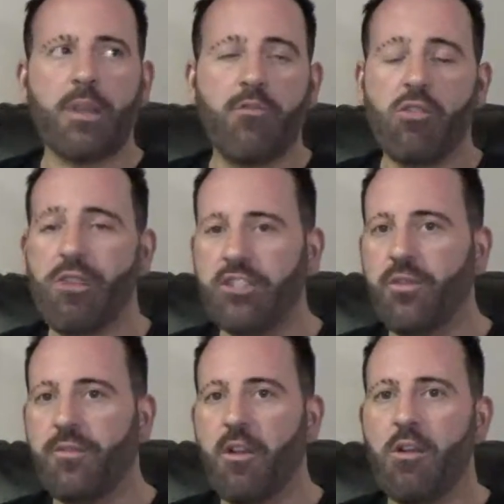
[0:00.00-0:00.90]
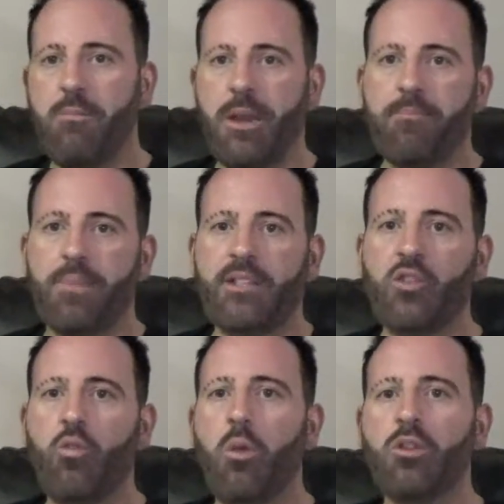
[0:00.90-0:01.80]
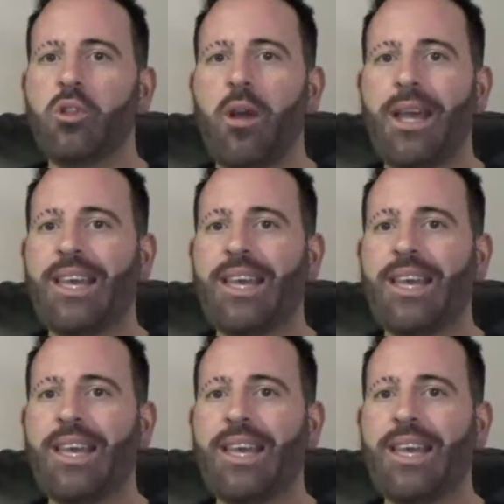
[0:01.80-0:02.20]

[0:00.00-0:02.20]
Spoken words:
regression therapy, it's almost like